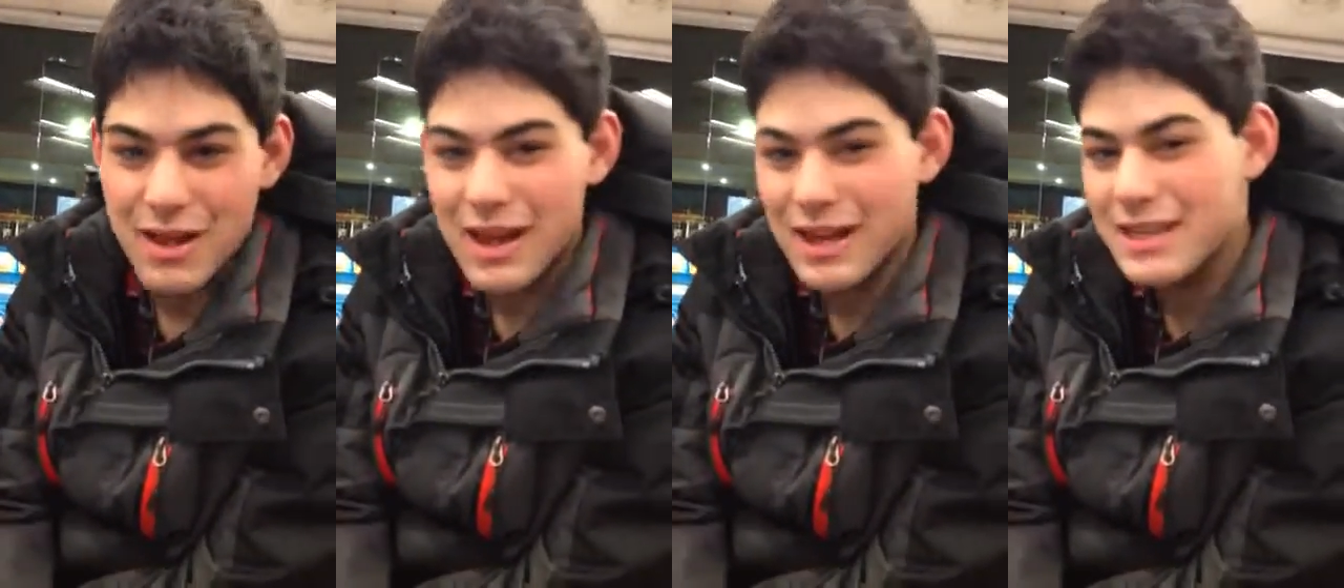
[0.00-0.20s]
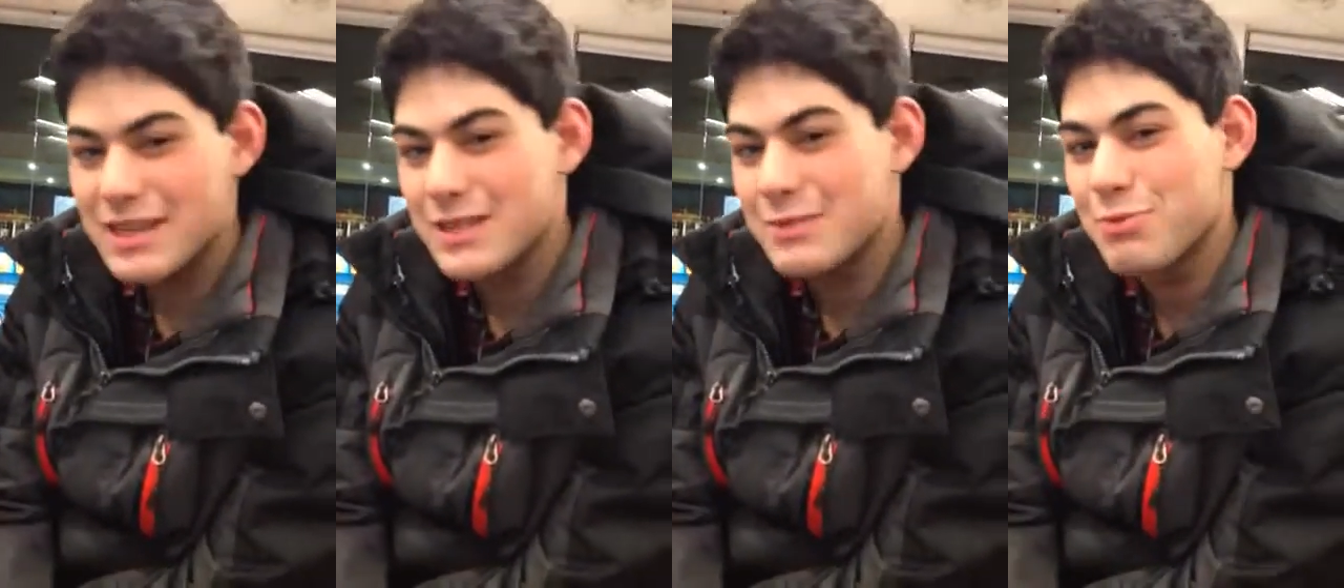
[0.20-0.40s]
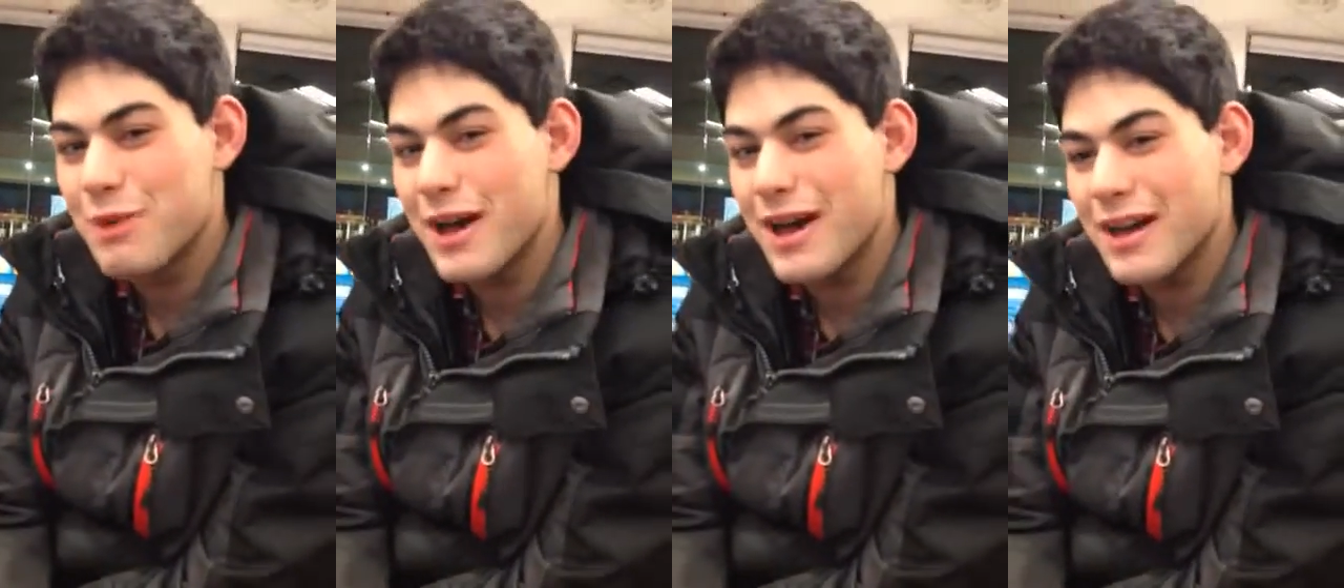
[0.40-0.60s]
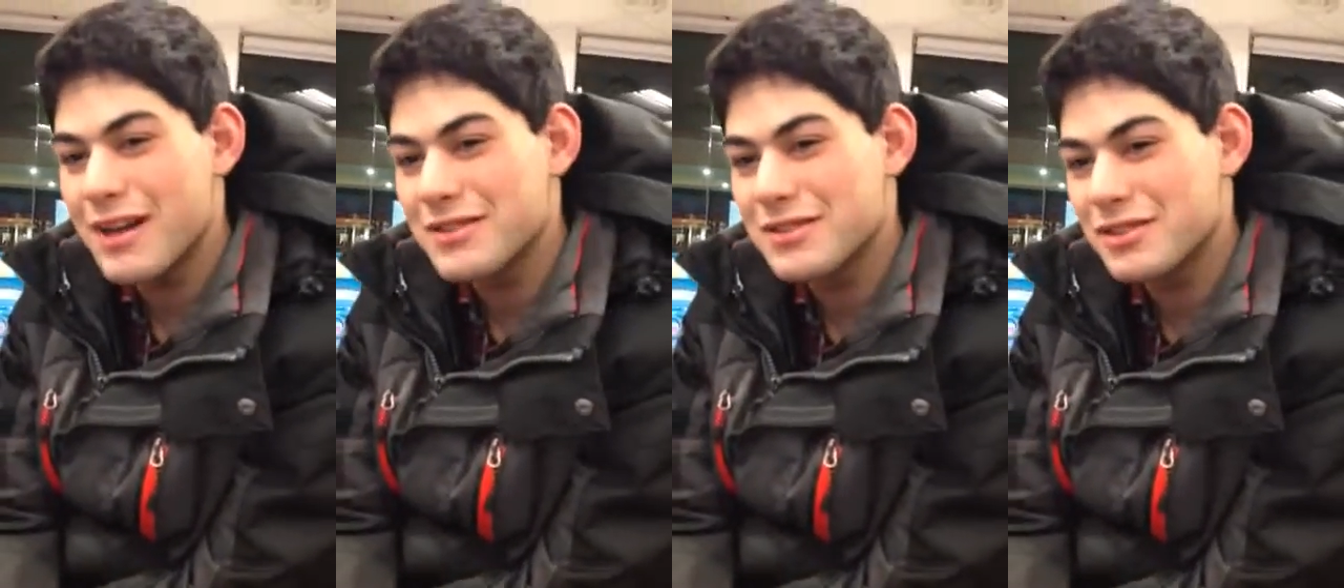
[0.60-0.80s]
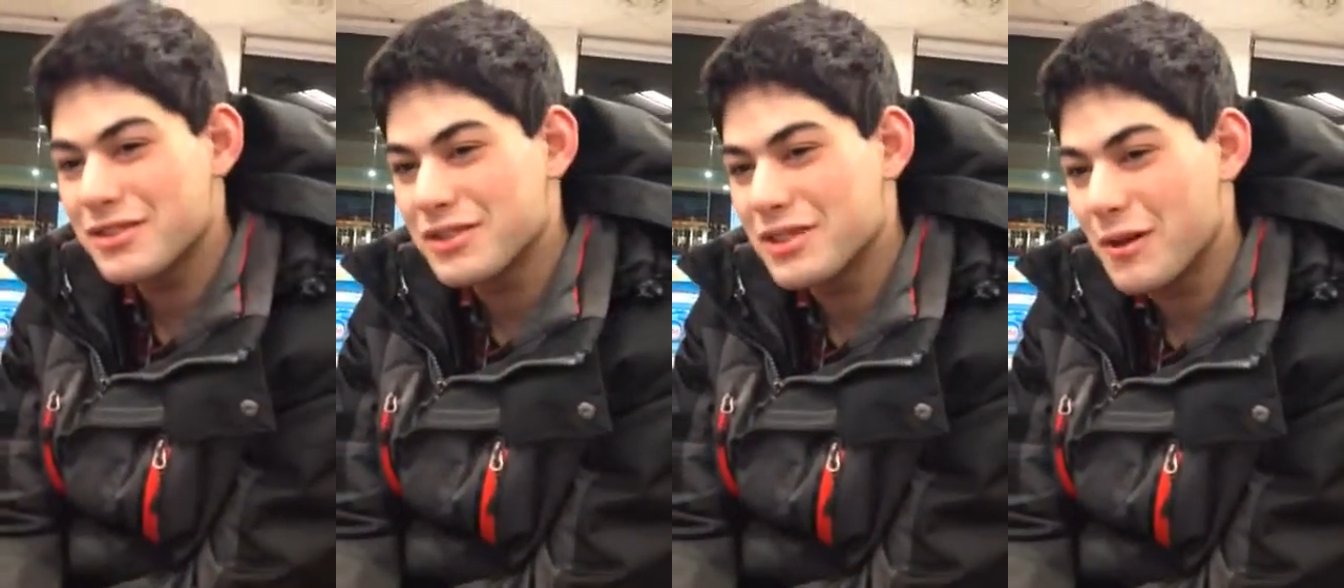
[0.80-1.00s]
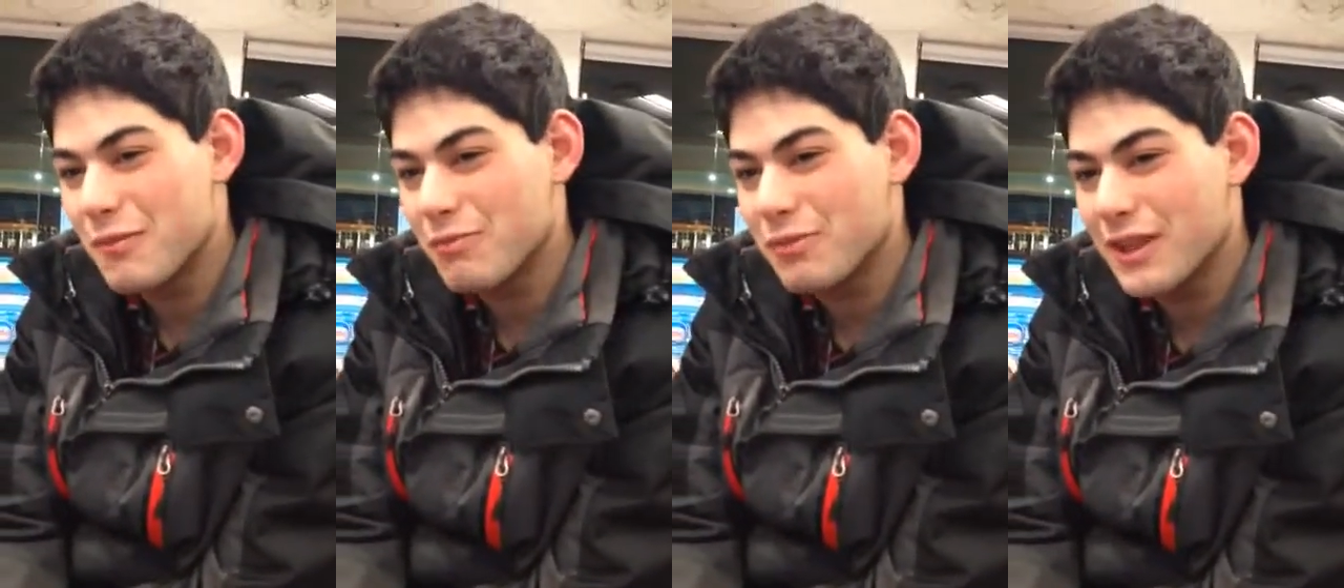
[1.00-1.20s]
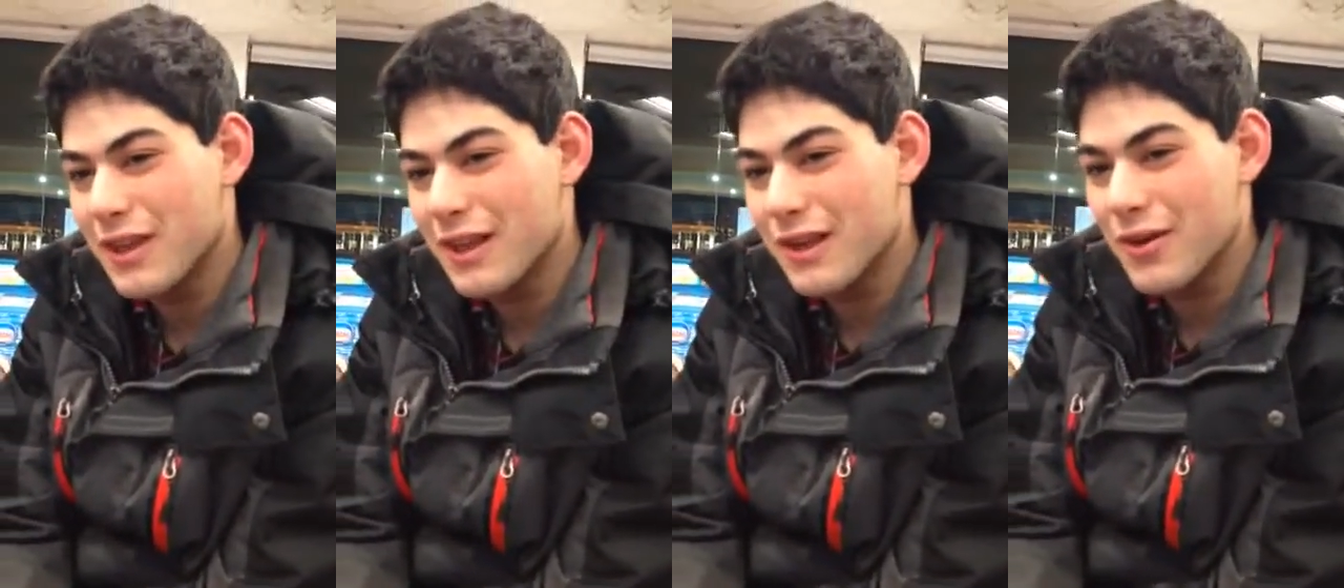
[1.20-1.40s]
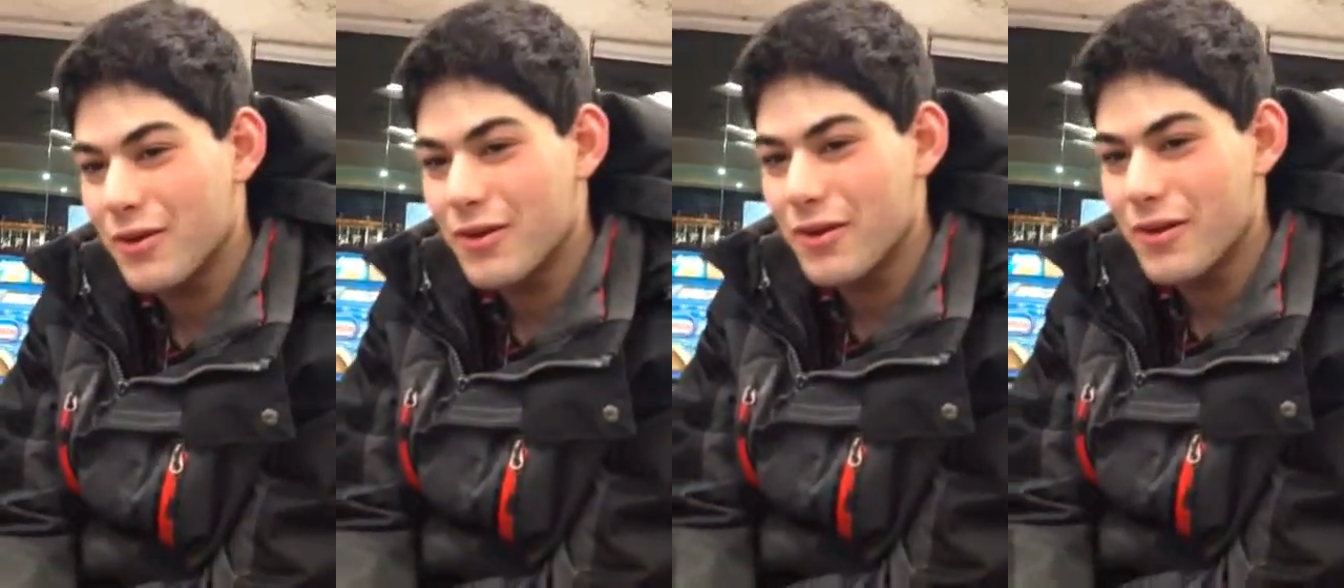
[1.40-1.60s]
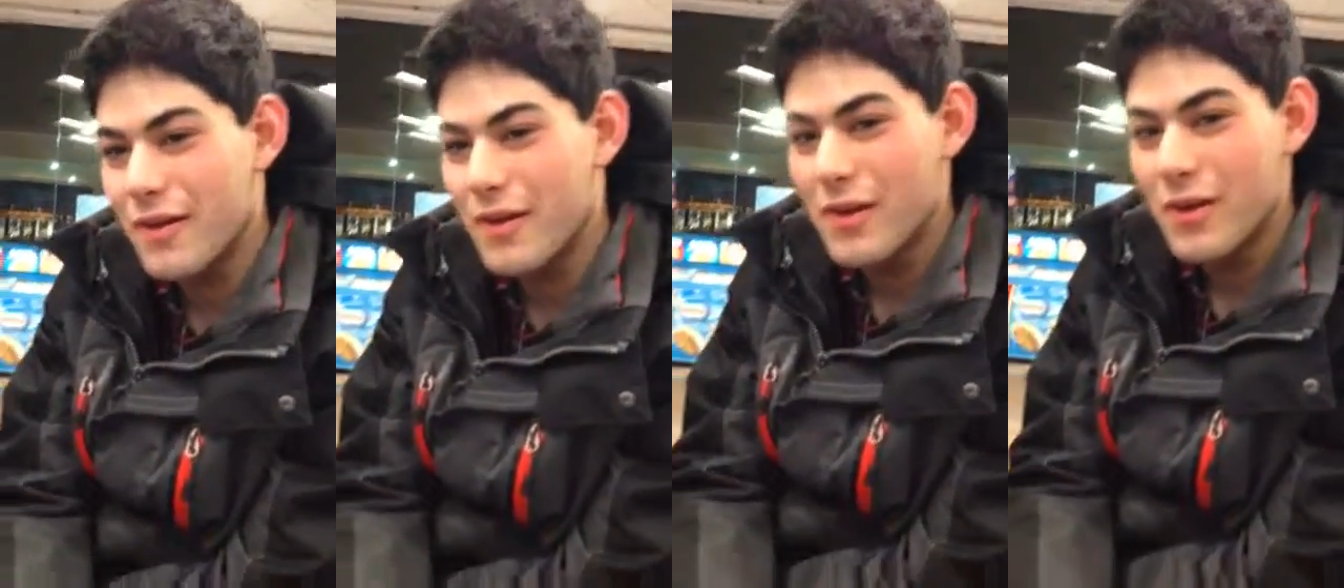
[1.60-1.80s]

Xbox or something,